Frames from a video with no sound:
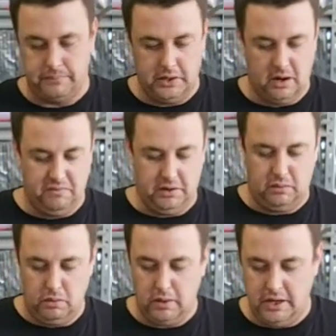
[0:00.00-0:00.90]
If you
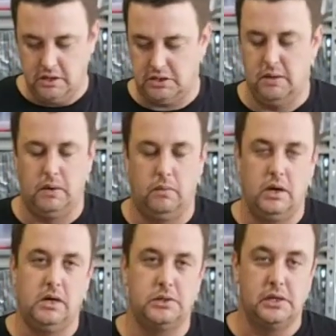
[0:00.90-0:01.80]
can reuse something,
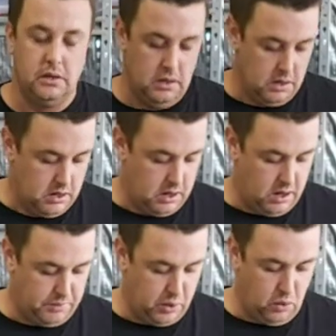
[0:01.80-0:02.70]
reuse it,
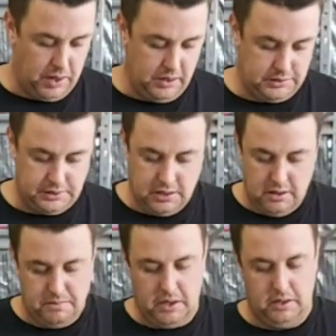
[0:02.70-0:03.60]
by all means.
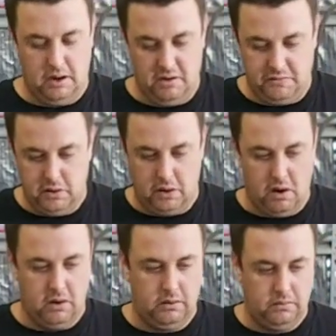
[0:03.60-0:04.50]
But if you're
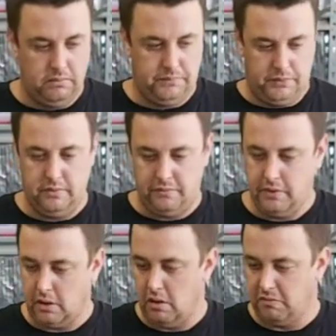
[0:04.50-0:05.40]
going
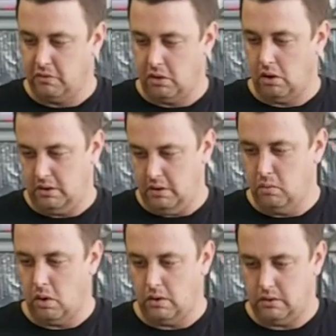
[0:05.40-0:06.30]
full on and you
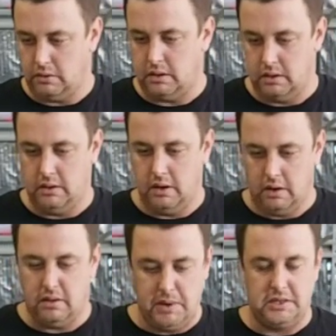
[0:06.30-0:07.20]
want,
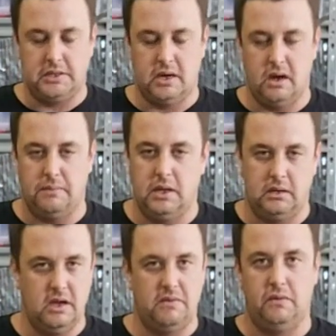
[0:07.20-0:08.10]
the best setup,
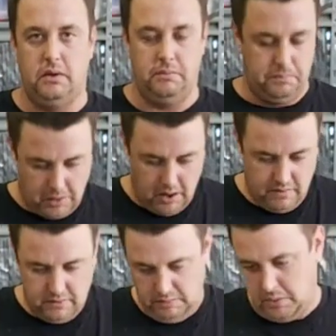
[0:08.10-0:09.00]
then definitely buy
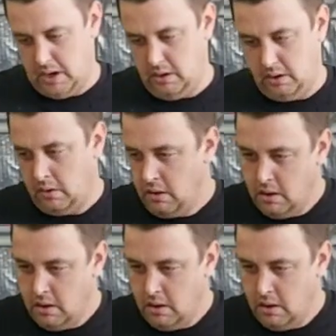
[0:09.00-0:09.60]
everything brand new,